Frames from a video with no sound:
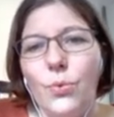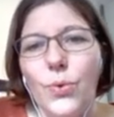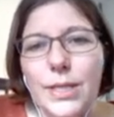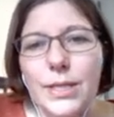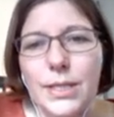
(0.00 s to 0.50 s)

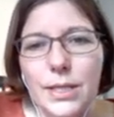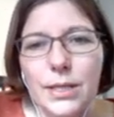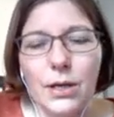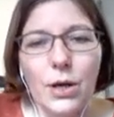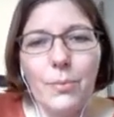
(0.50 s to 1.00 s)
with
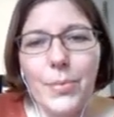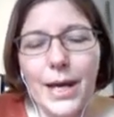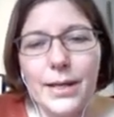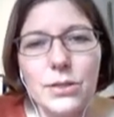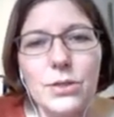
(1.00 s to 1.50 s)

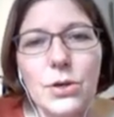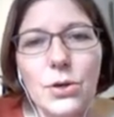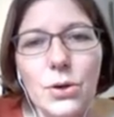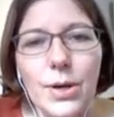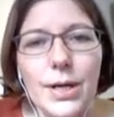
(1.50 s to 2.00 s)
compliance
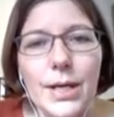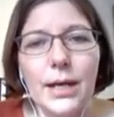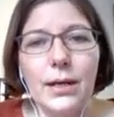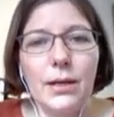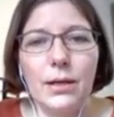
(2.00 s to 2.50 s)
lower
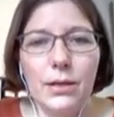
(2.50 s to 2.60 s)
than